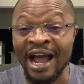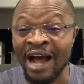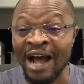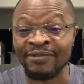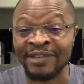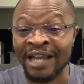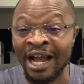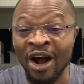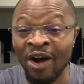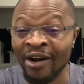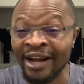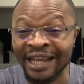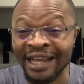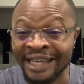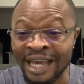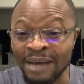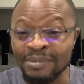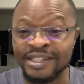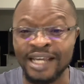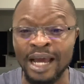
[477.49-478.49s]
After all the
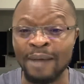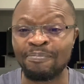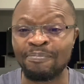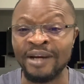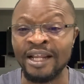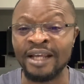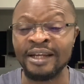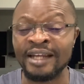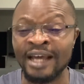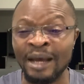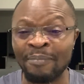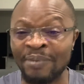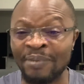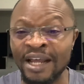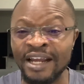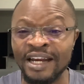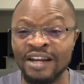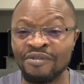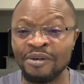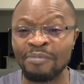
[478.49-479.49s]
games they've been
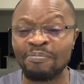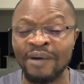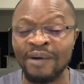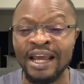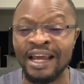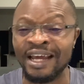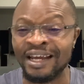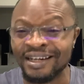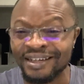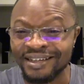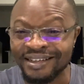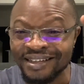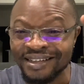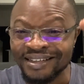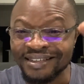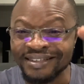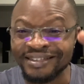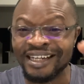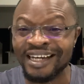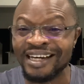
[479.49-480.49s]
playing,
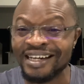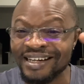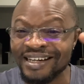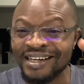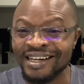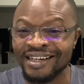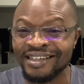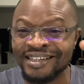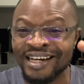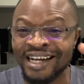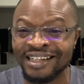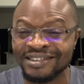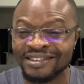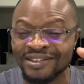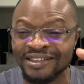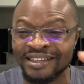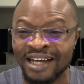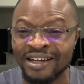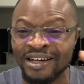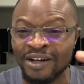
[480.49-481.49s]
they need that
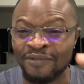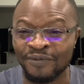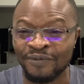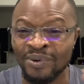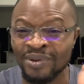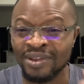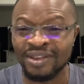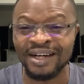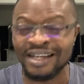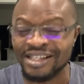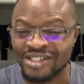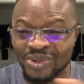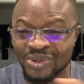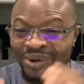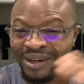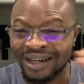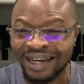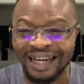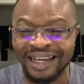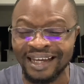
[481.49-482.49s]
the front three is
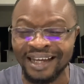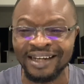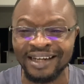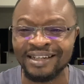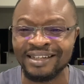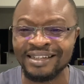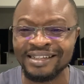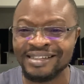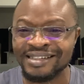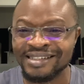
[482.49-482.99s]
not clicking.